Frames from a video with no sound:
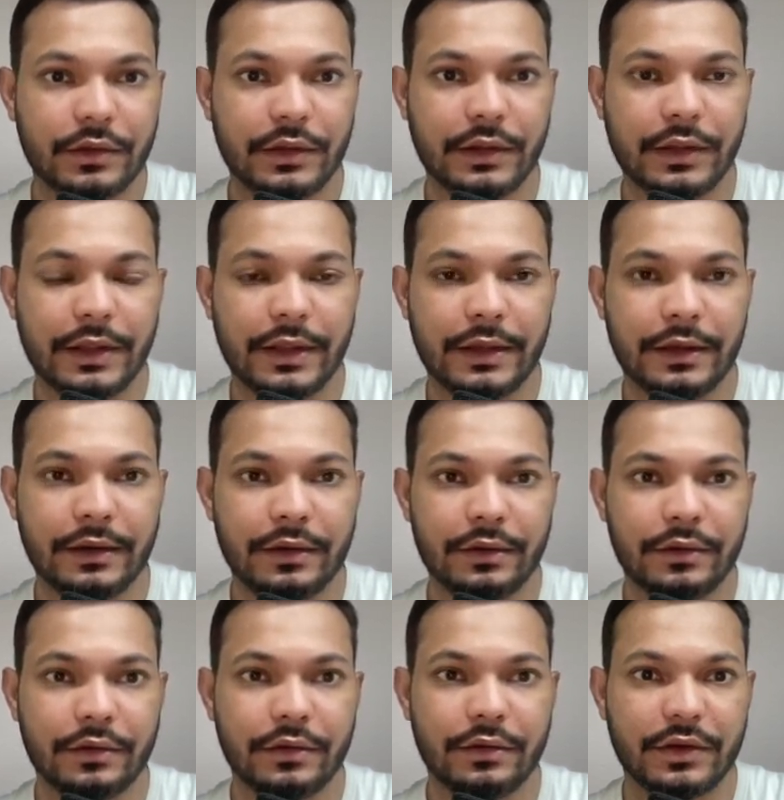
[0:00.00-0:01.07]
Then
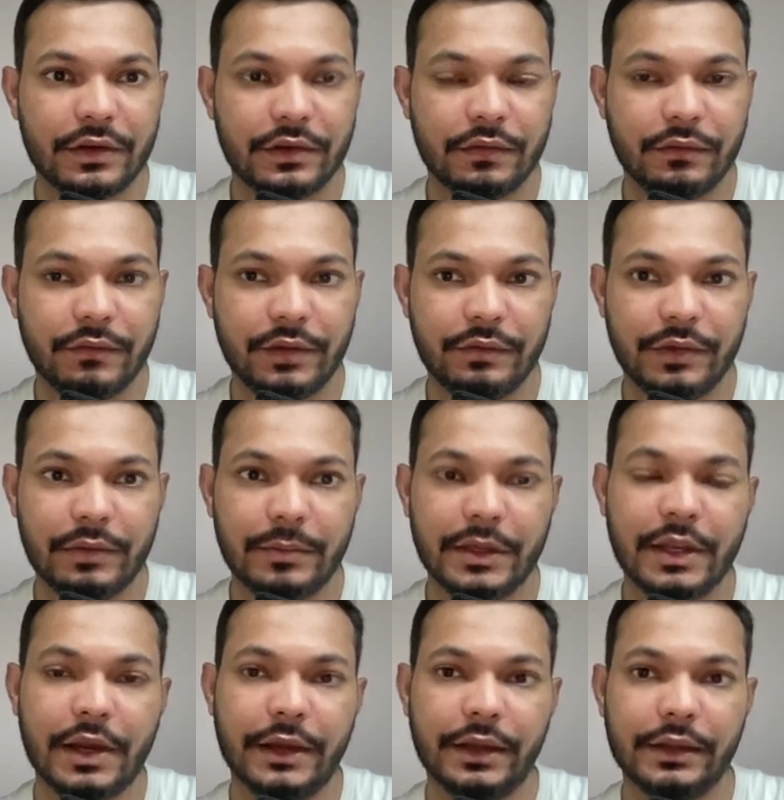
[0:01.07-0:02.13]
we will be
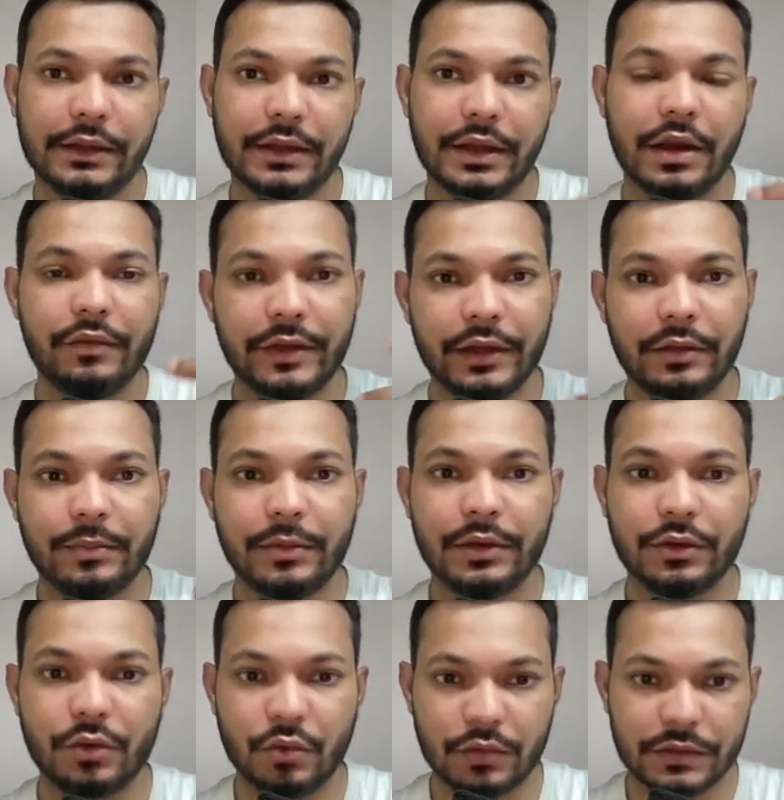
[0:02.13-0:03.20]
getting the available
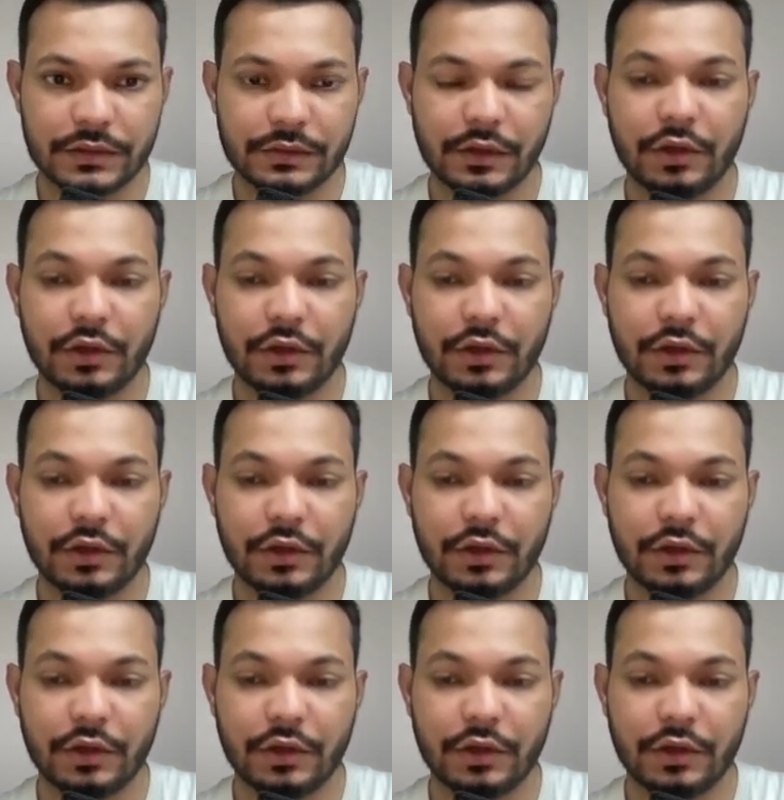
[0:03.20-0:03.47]
goals.